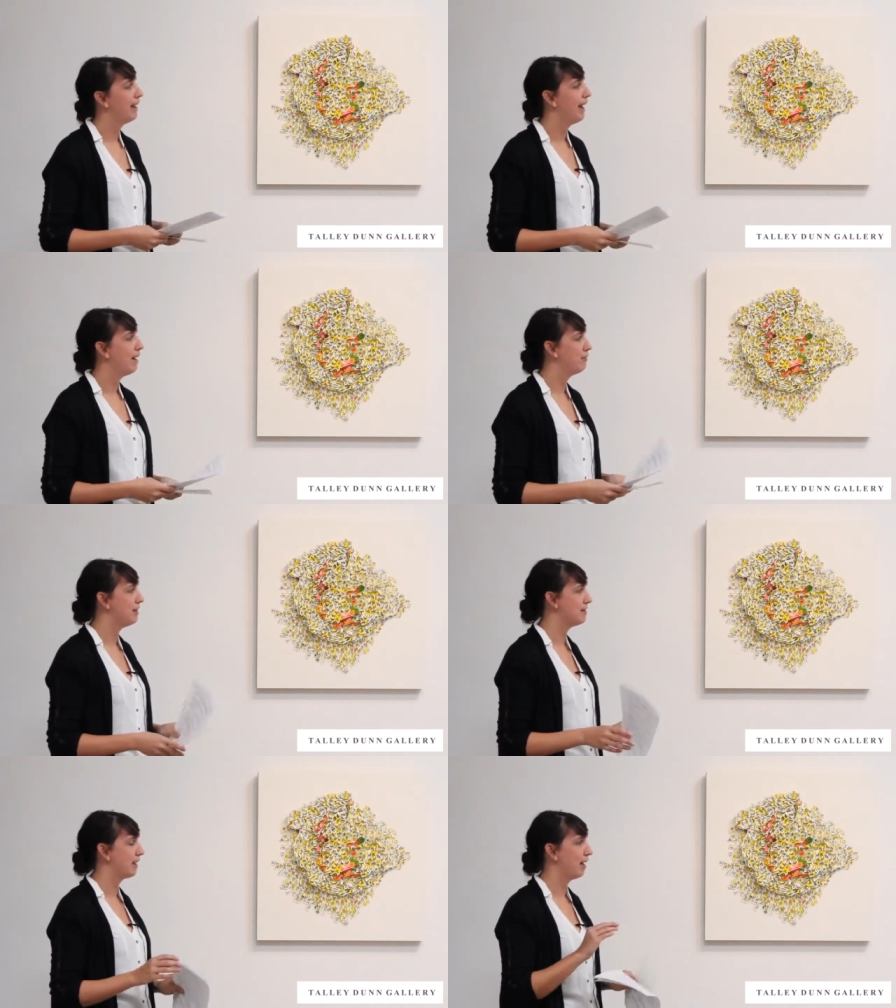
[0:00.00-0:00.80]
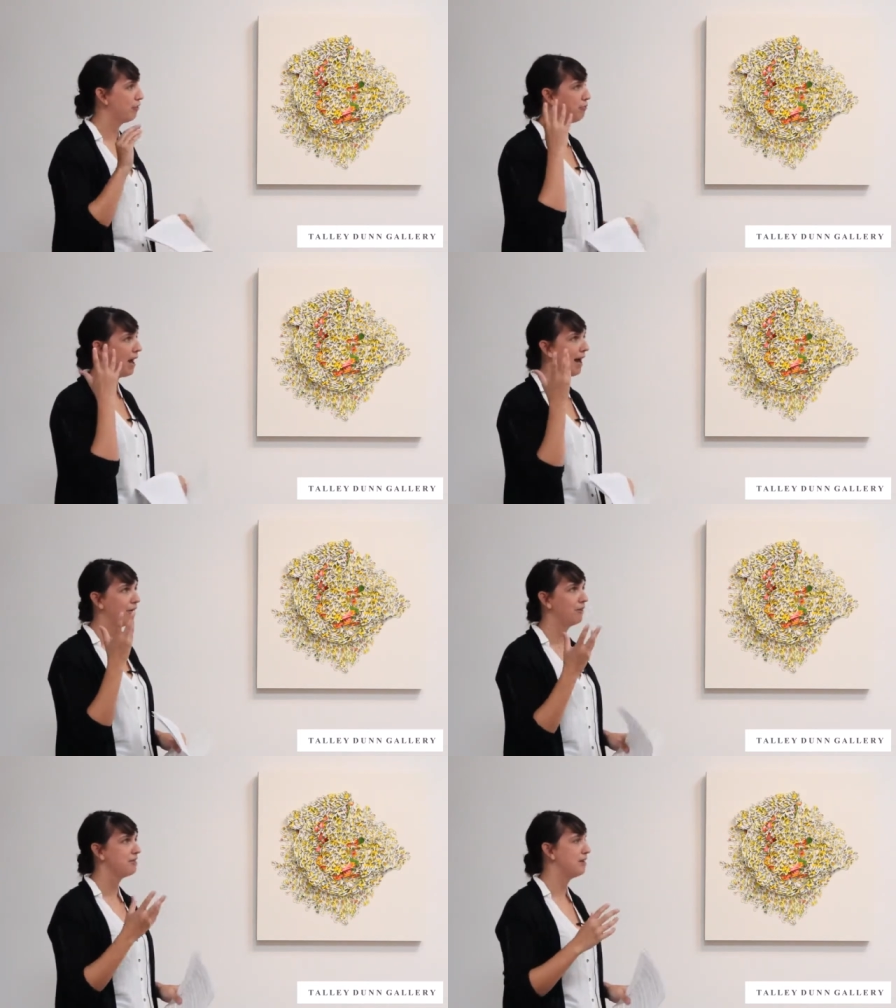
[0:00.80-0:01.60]
I have these kind of
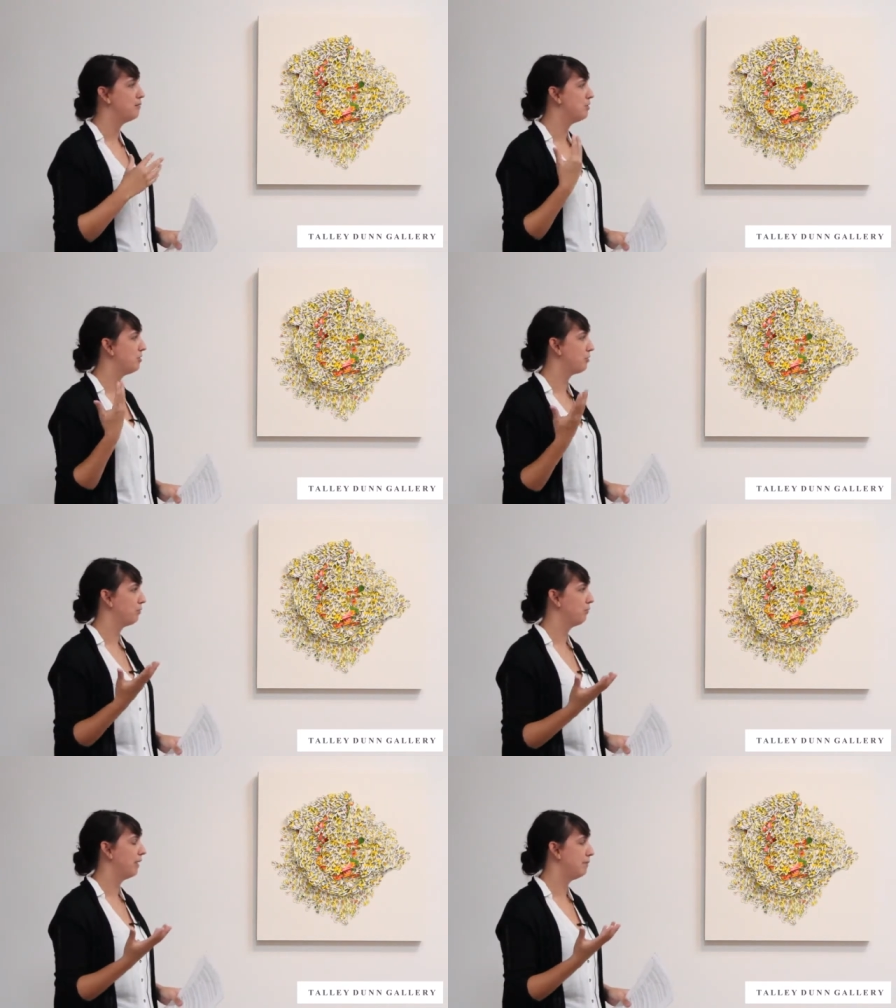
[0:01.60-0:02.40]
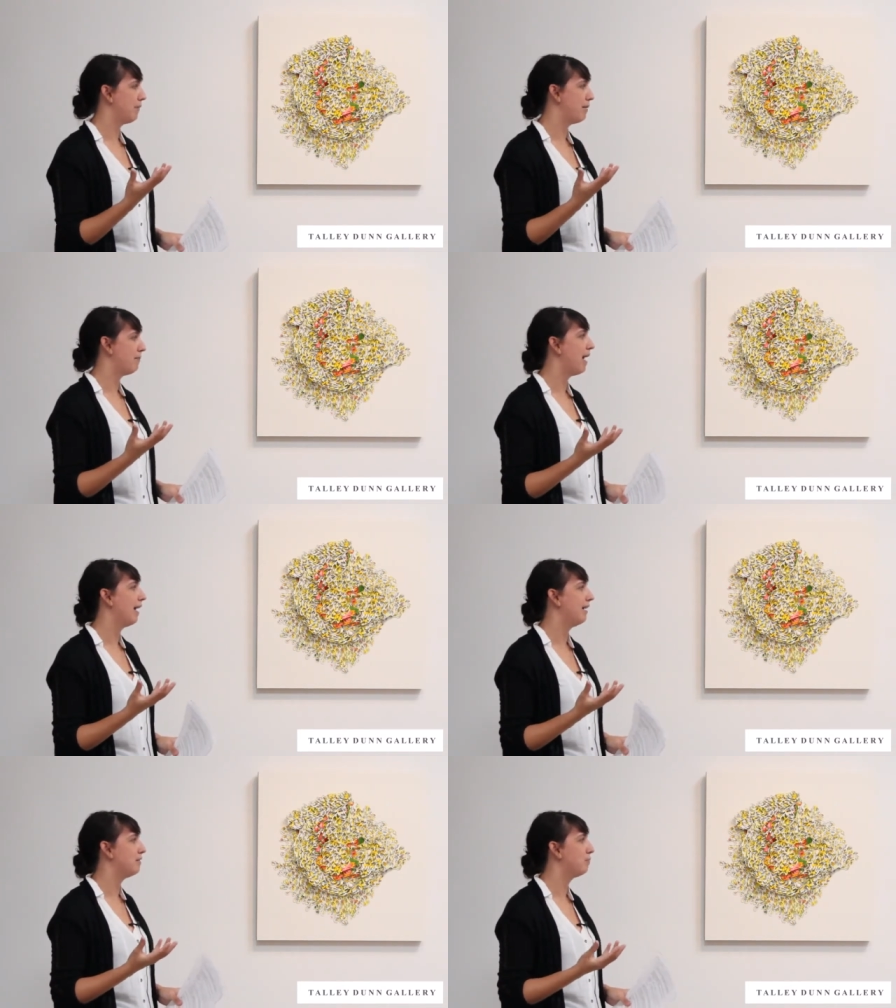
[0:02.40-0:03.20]
patterns and images in my
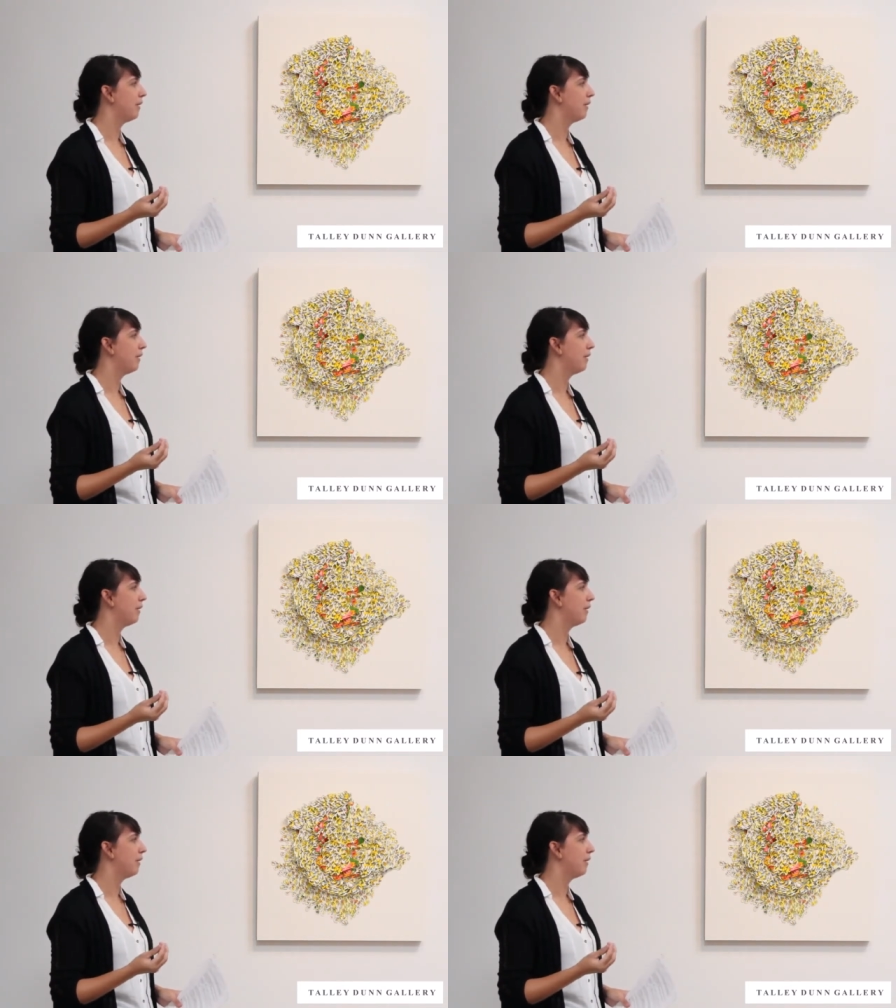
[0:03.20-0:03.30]
mind,